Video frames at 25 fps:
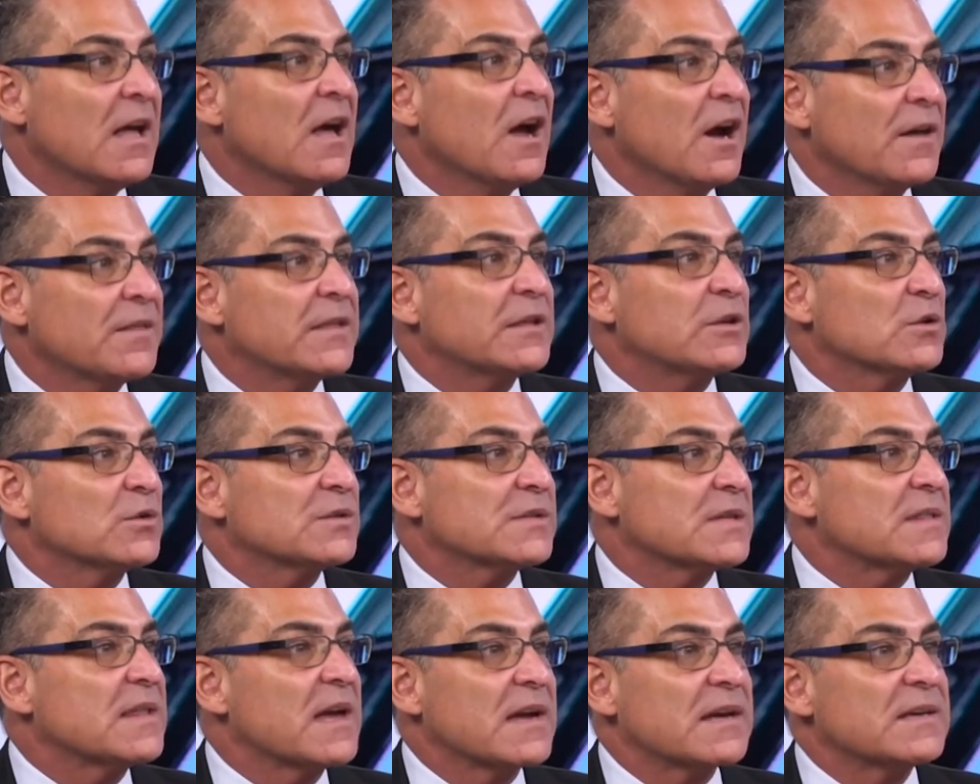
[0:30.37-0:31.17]
I think you'll
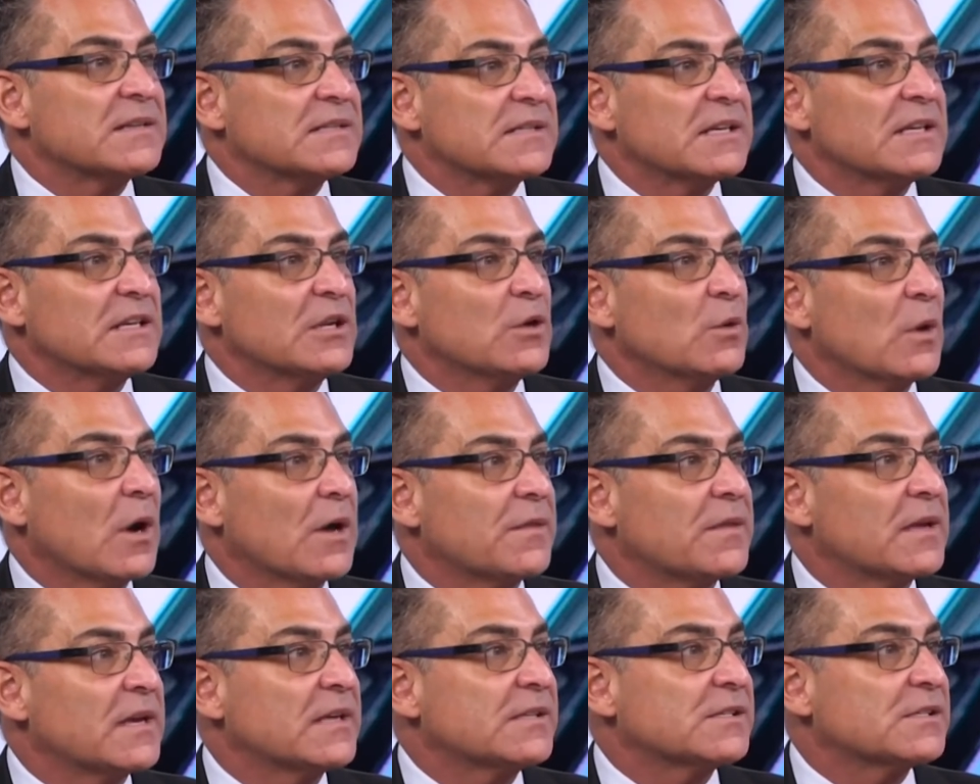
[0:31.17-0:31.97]
see that continue. I
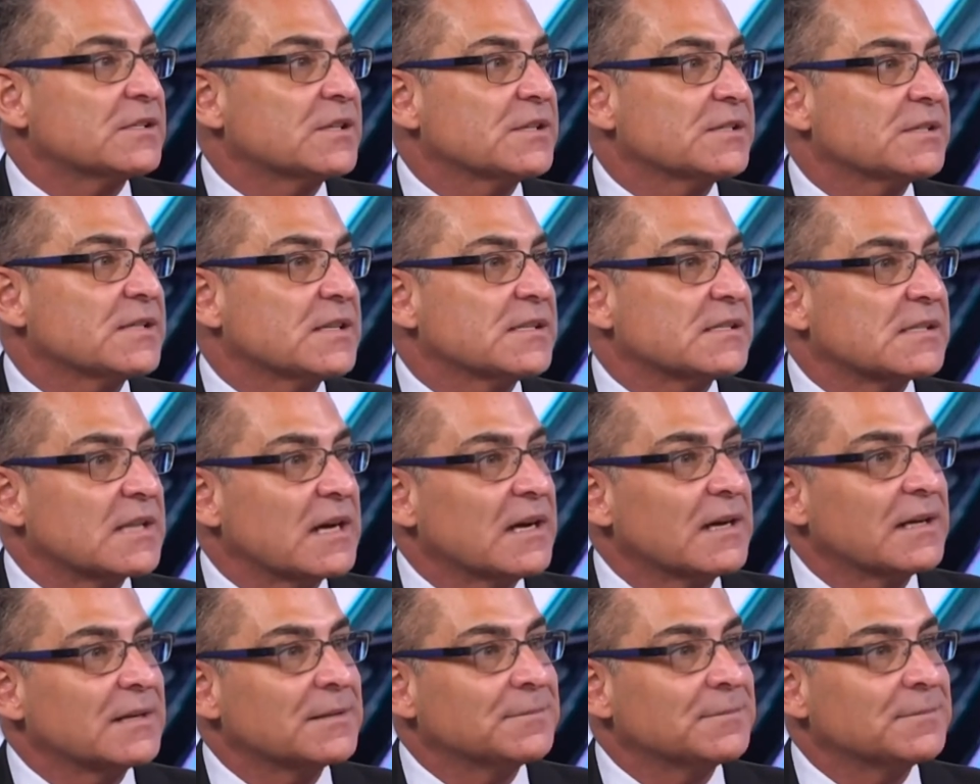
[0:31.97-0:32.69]
think it's just the start.